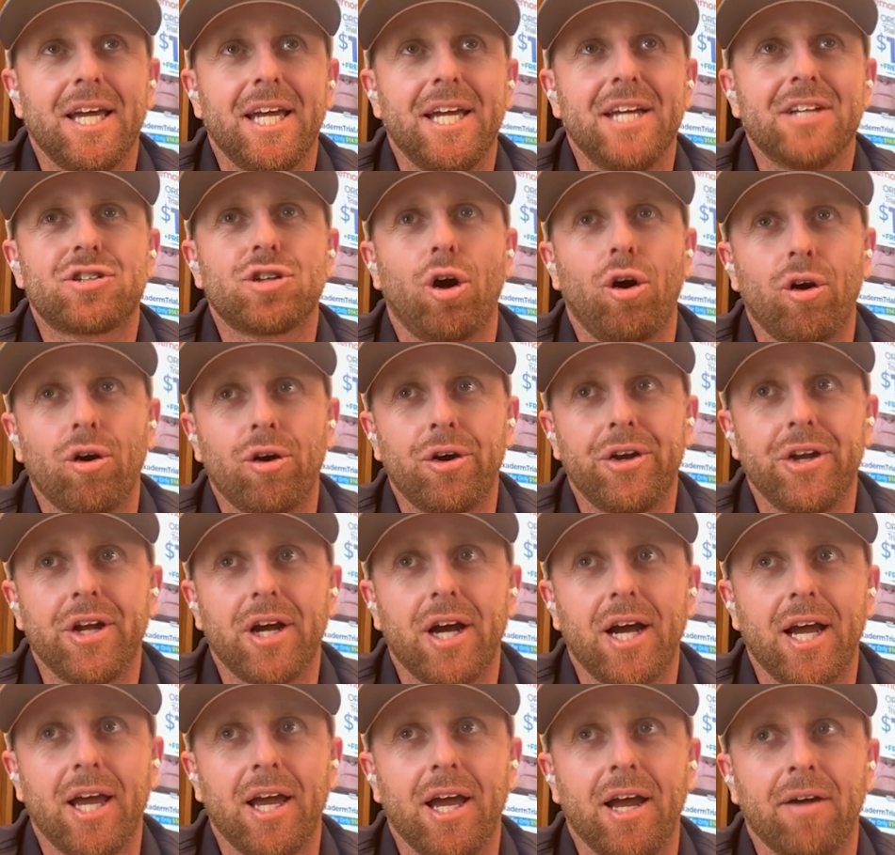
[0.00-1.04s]
It's
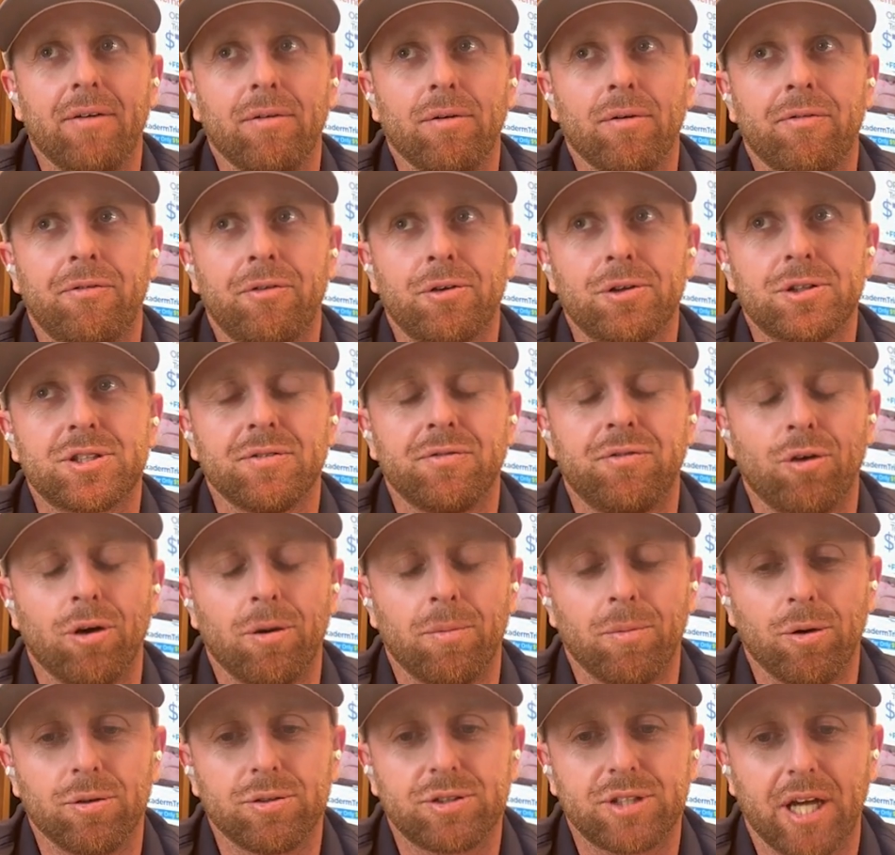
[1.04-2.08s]
hard. Well, first and
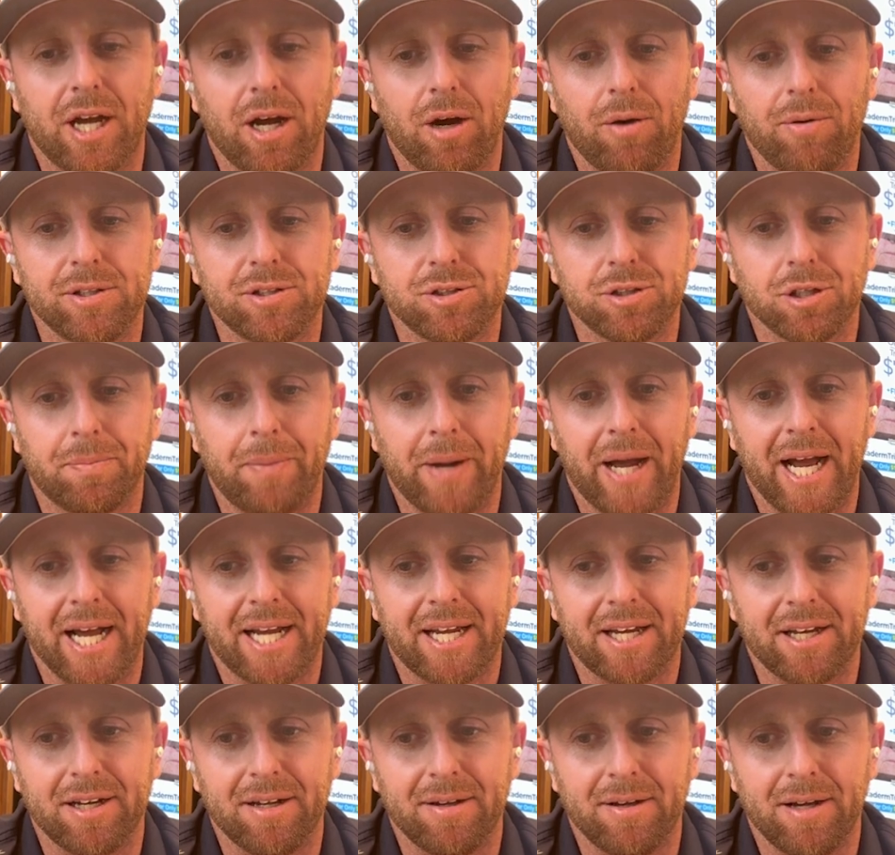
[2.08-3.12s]
foremost, I always look
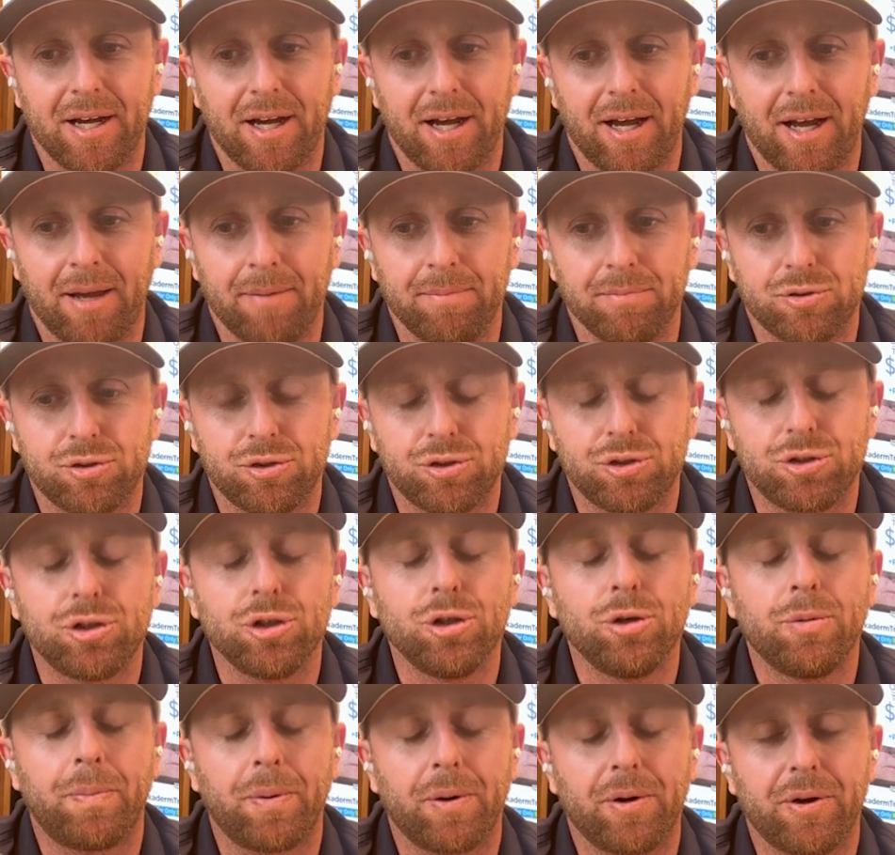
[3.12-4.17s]
back and I'm
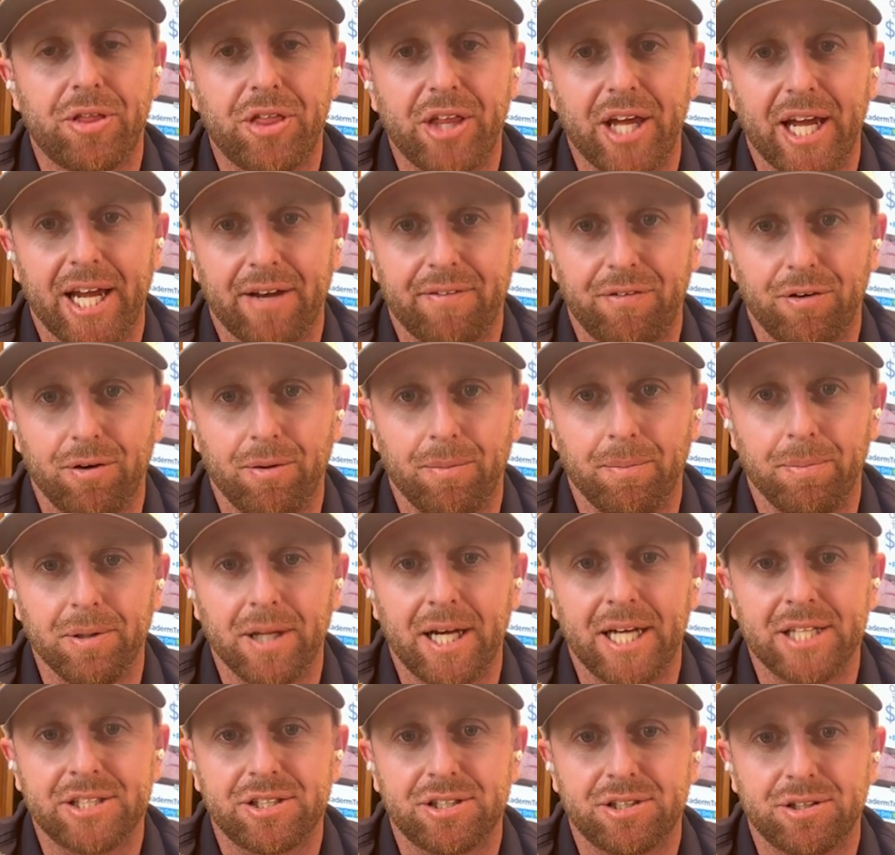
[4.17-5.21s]
super thankful and
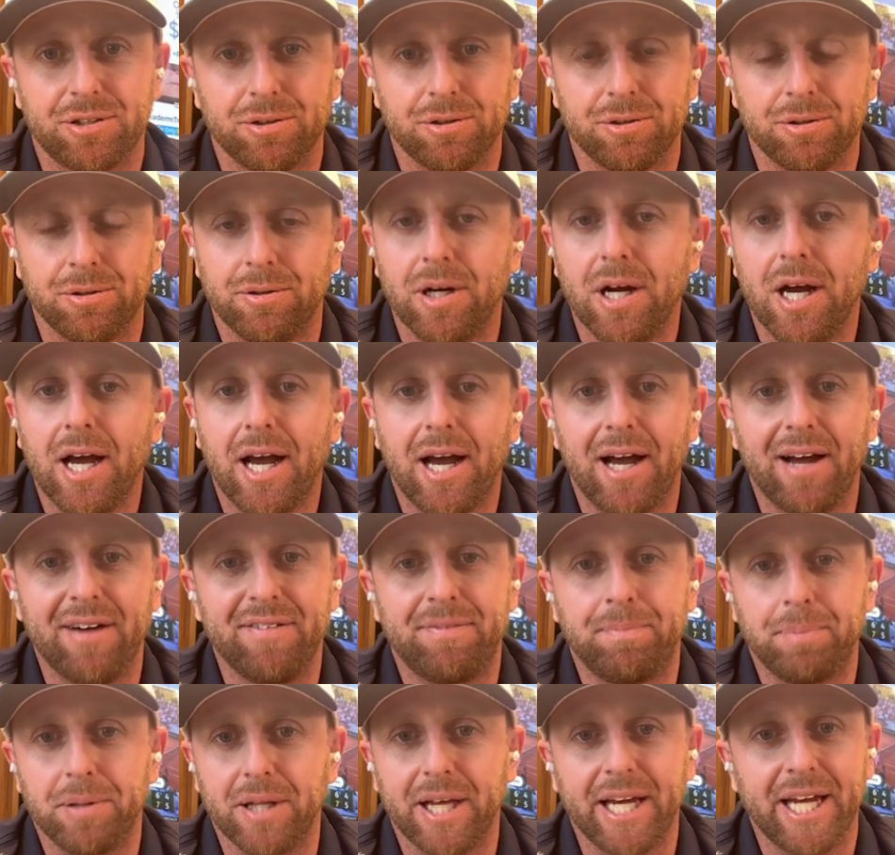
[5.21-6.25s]
blessed to
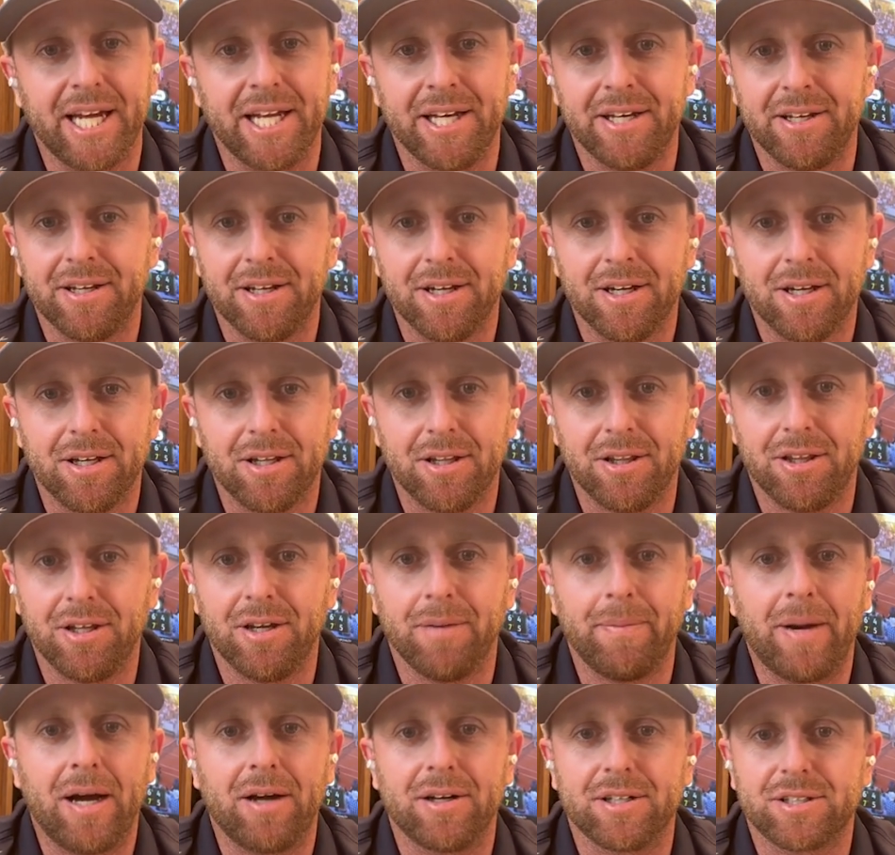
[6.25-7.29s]
have played
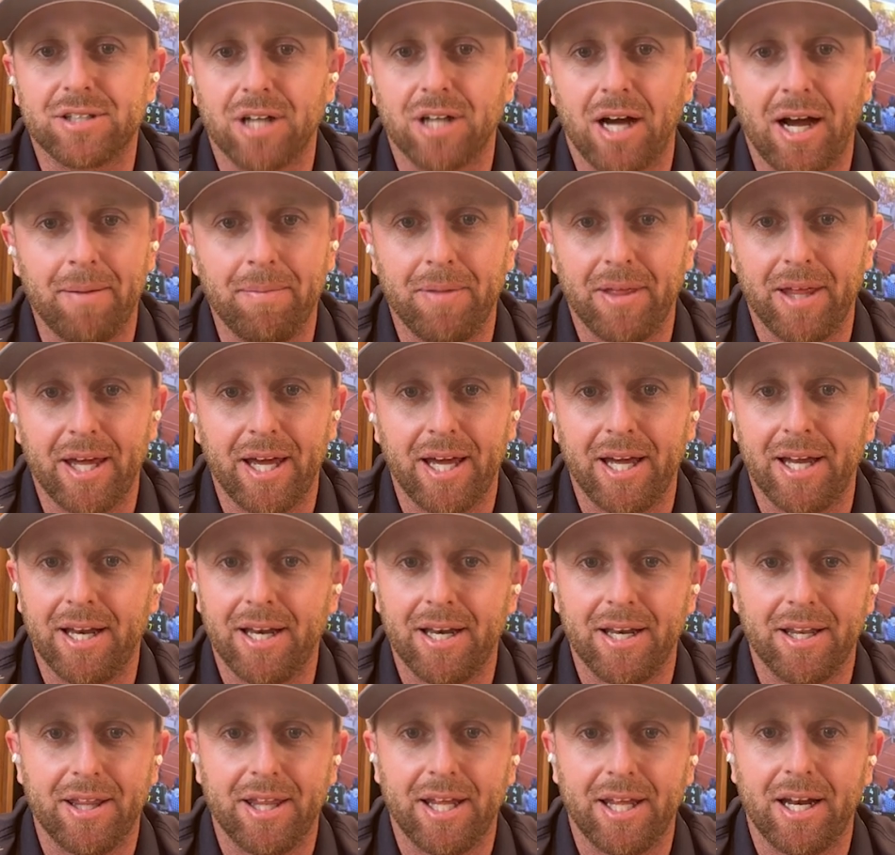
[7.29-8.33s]
the amount of time that
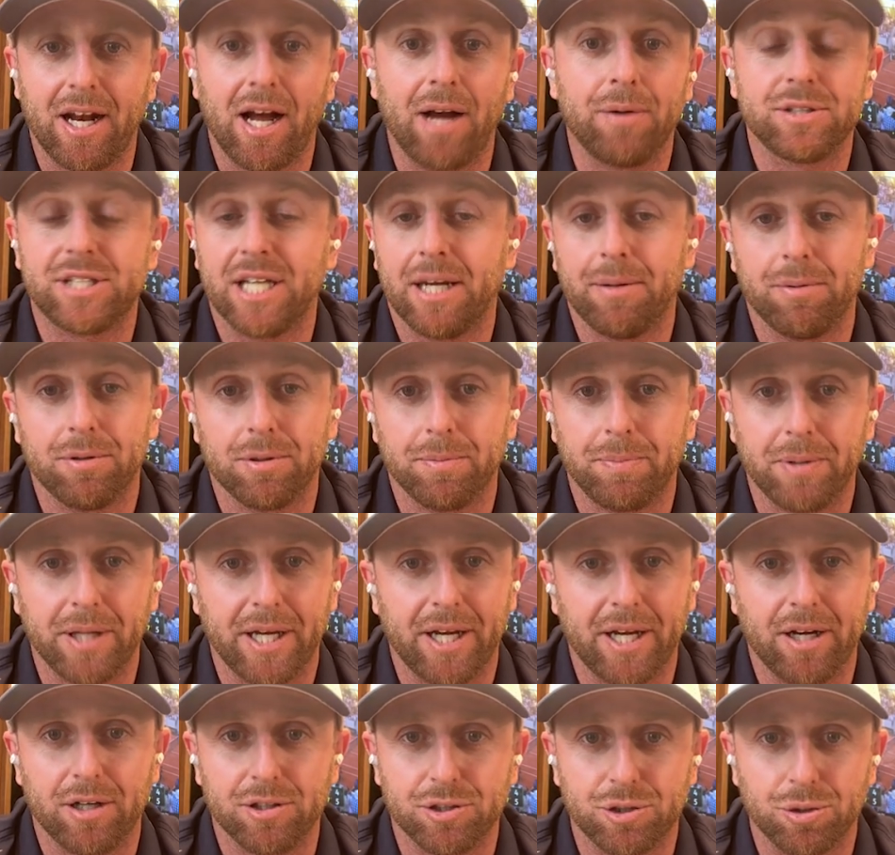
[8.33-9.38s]
I was able to
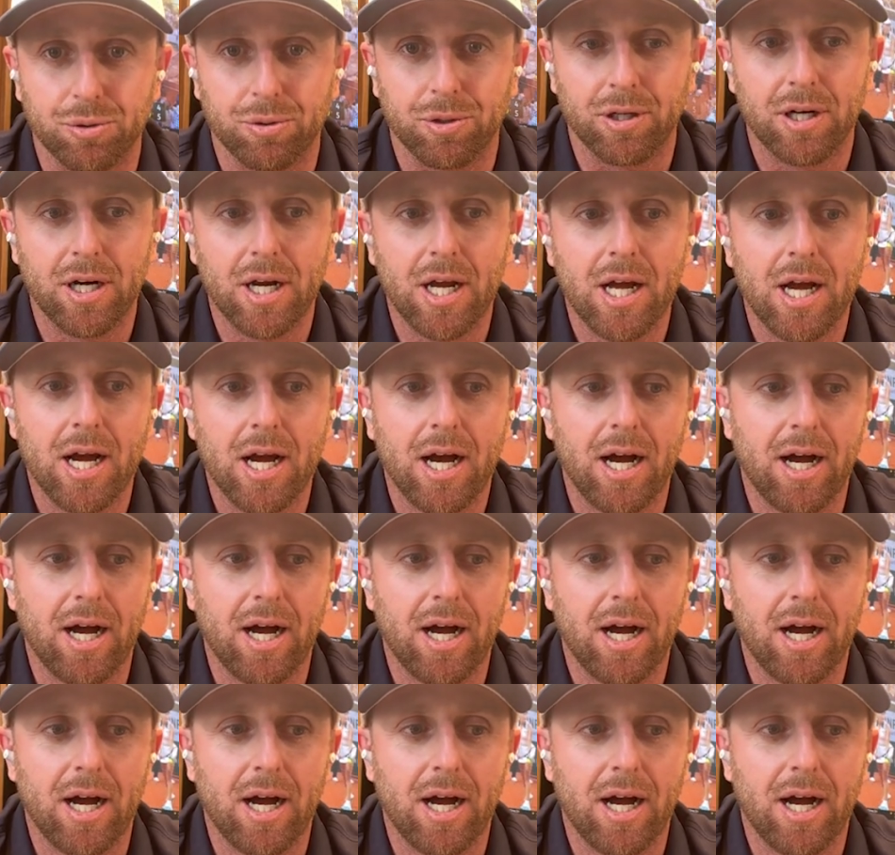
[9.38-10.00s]
play on tour.